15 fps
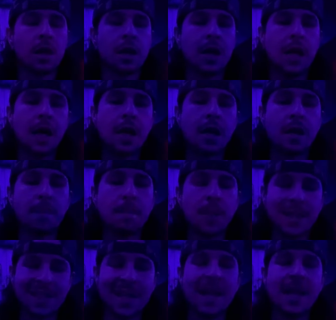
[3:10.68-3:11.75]

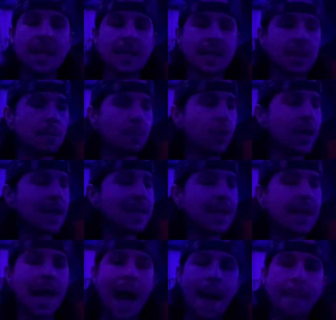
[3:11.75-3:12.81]
It's nice because it brings
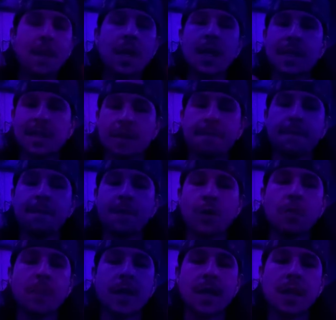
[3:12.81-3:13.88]
in happiness and
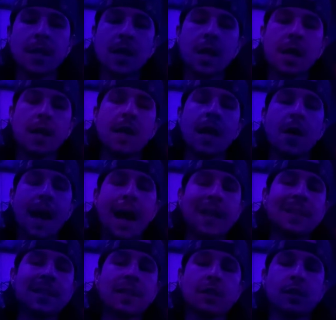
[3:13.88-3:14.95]
fulfillment. Now,
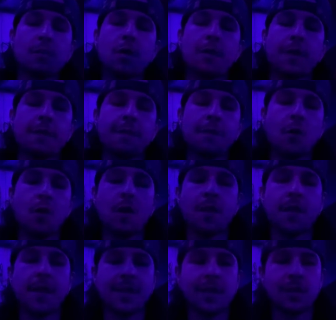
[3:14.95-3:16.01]
as things are moving
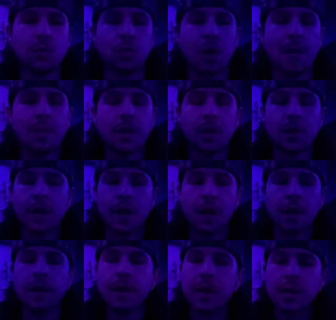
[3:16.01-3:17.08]
forward, this is where I'm a little
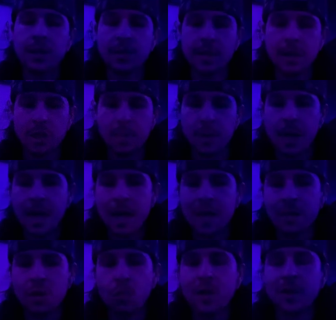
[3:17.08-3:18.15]
curious, Gemini,
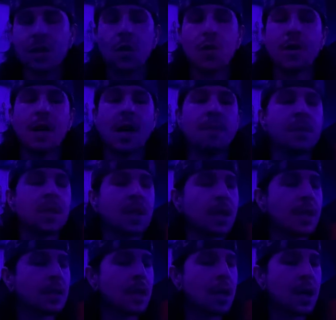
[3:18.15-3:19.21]
as to what's going on,
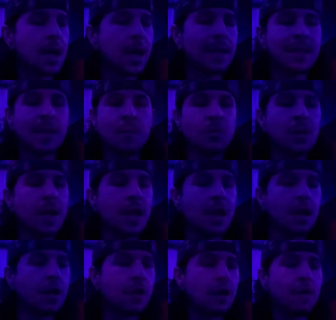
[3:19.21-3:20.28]
because it seems like,
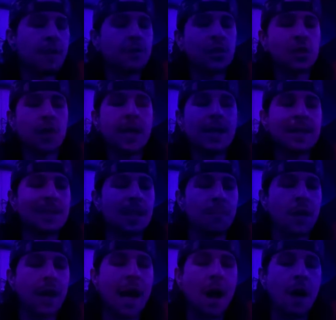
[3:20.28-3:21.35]
you know, you've straightened
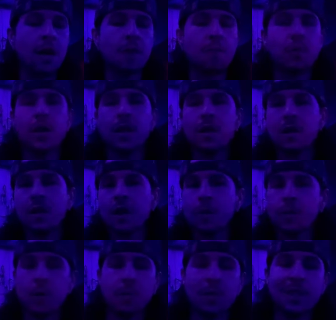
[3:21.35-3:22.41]
something out and you
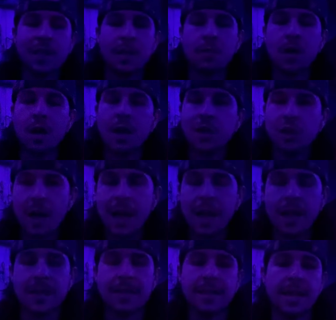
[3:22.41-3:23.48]
put something on track
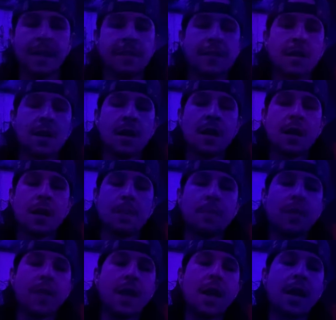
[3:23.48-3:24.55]
in a sense.
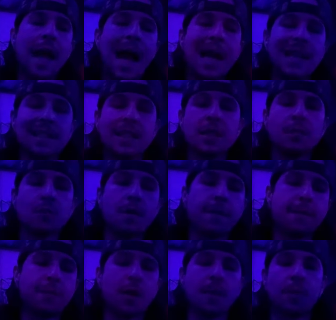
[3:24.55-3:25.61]
But then as things are
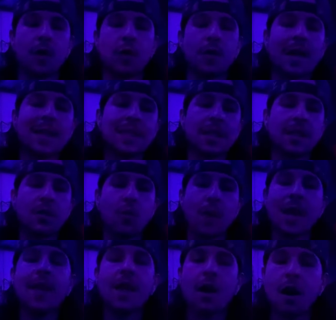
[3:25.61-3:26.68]
moving forward and progressing the
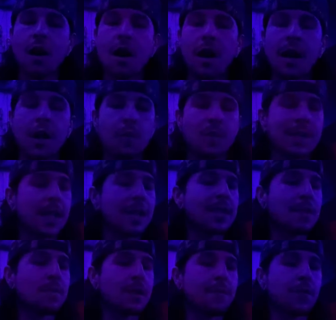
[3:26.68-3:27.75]
way they are, it almost kind of
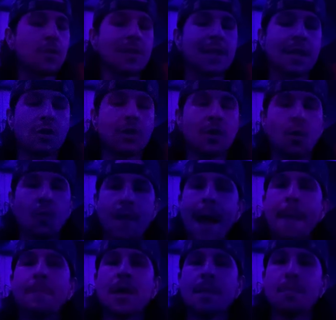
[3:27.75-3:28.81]
seems and feels like there's a
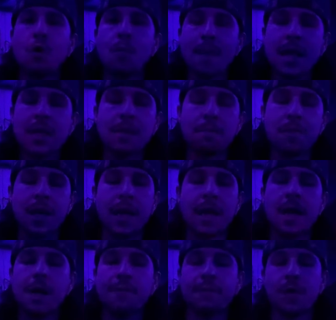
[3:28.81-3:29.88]
rapid momentum
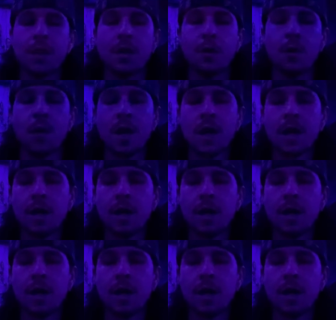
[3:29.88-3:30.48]
picking up for you.